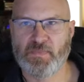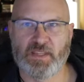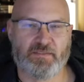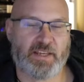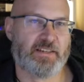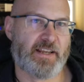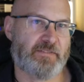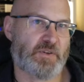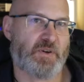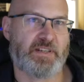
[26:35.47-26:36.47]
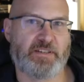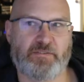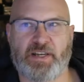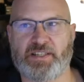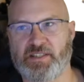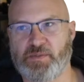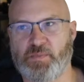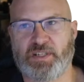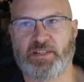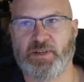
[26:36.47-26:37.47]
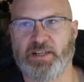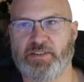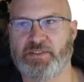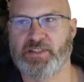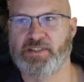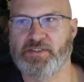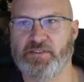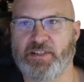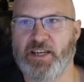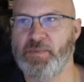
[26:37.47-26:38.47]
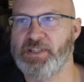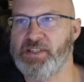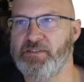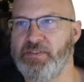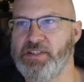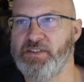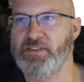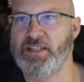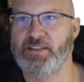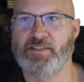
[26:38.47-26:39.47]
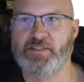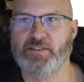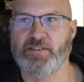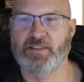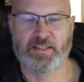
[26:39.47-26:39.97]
They could have their own interfaces, but anyway, I thought I'd just throw a CAN bus interface on there to